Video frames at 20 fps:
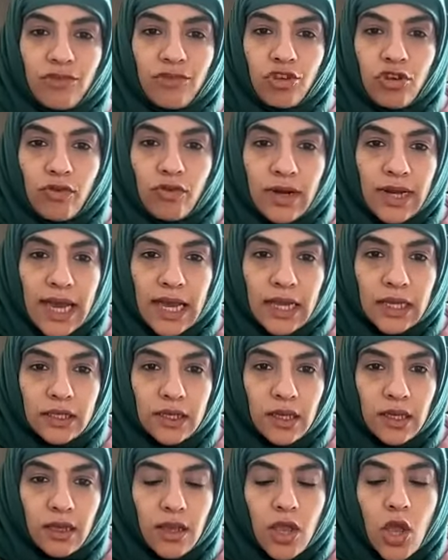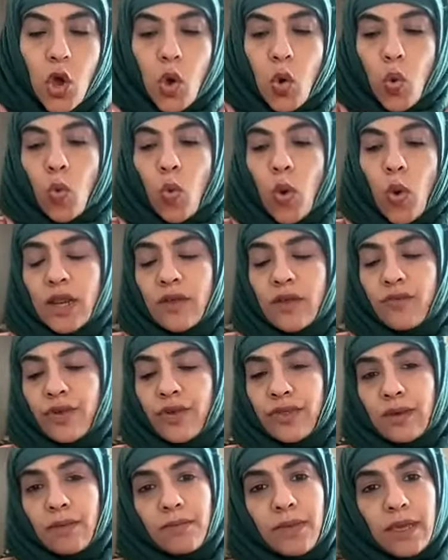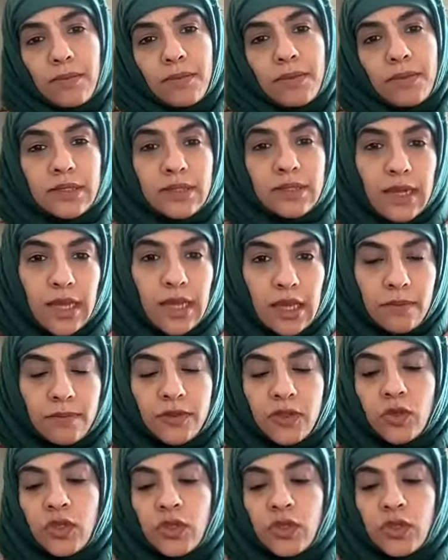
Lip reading: you're relaxing? What if when the baby sleeps,